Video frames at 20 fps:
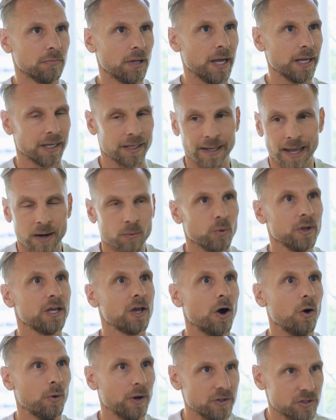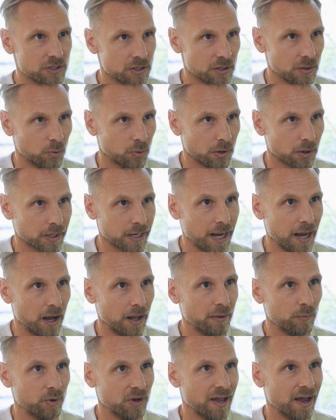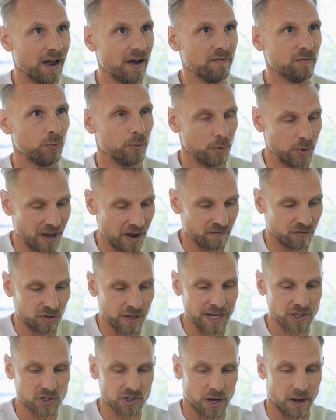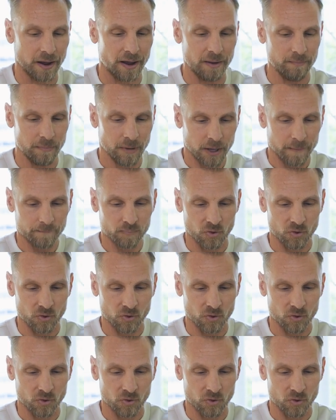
Like, and then we go into the workout and we have we have less time